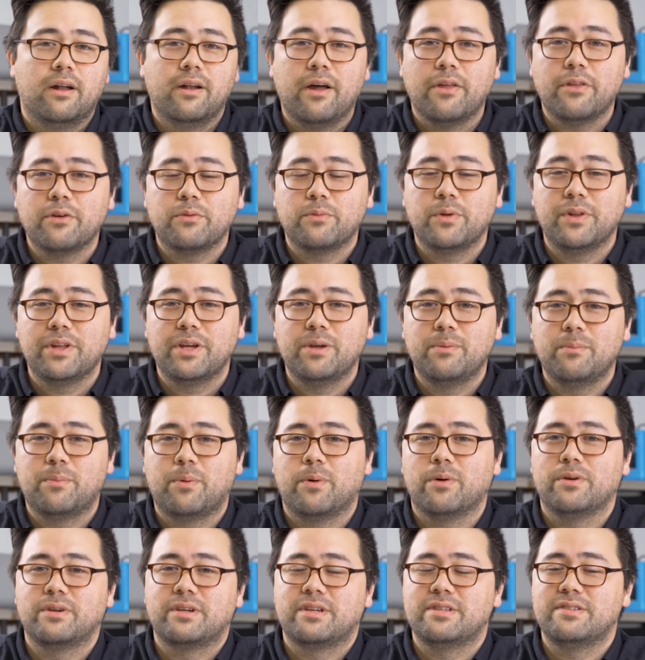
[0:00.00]
Another really
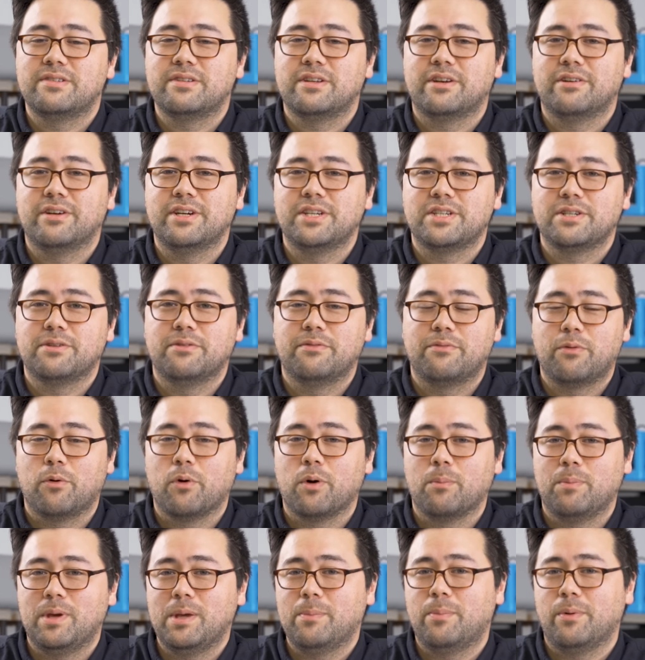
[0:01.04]
important consideration
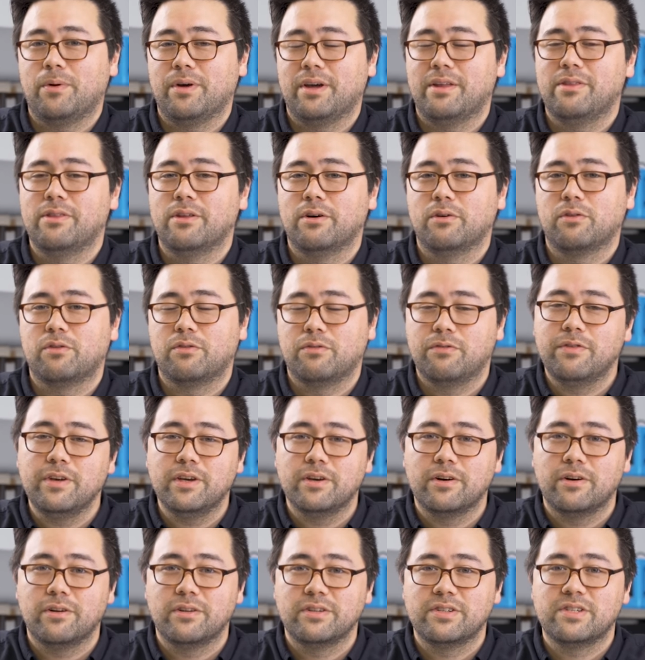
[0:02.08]
for people in those
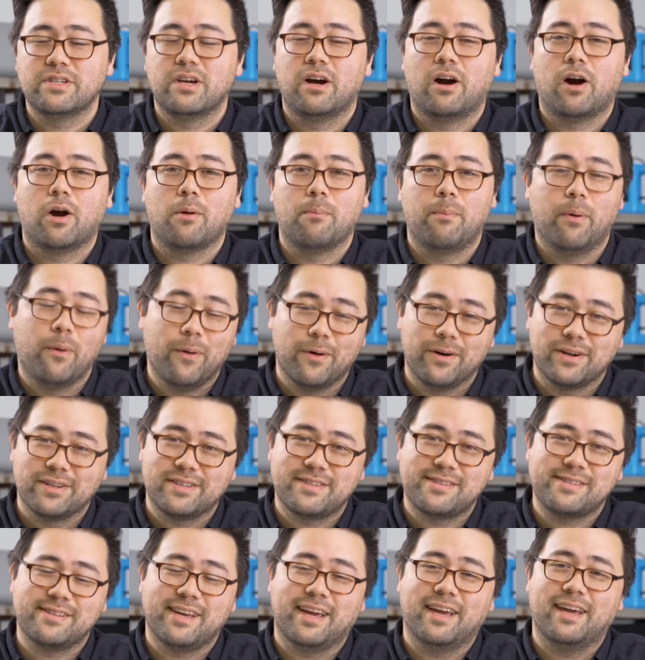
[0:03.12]
fields are
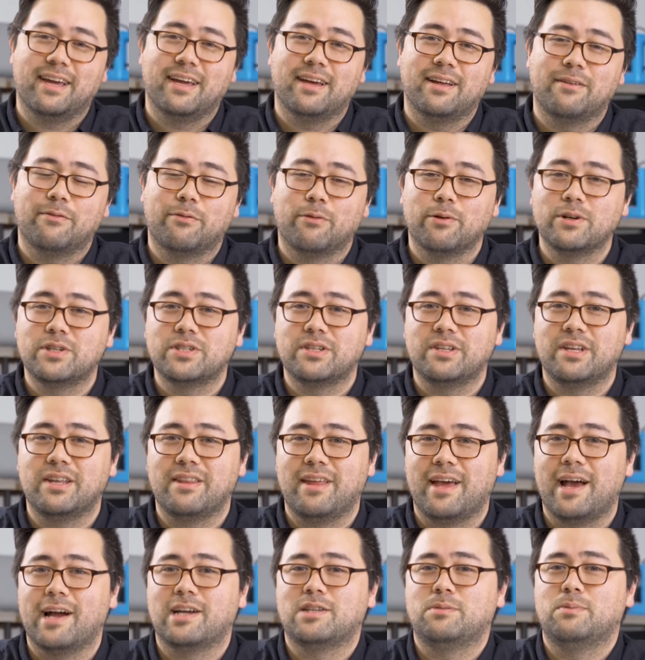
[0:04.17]
ports, and fortunately
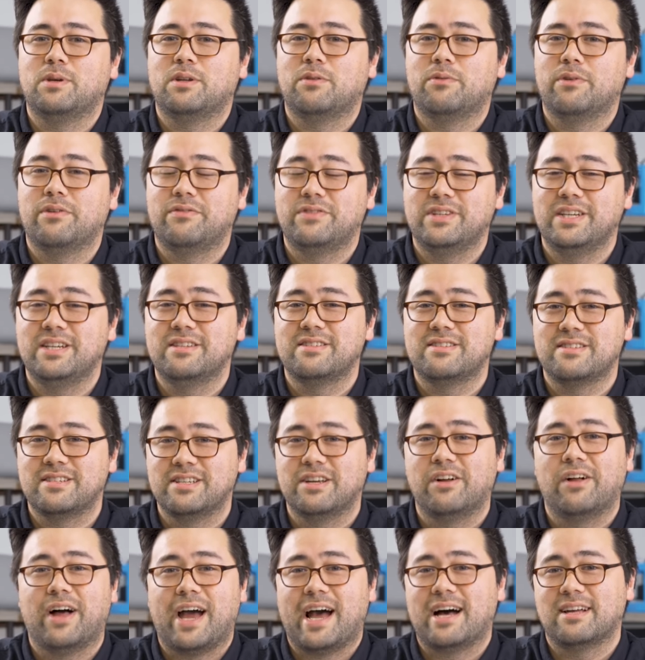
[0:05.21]
the XPS 15
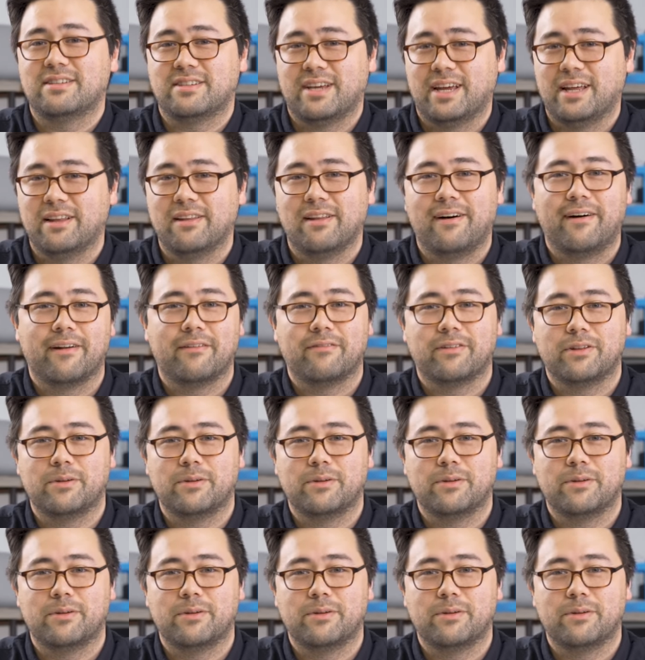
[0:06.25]
still has a lot of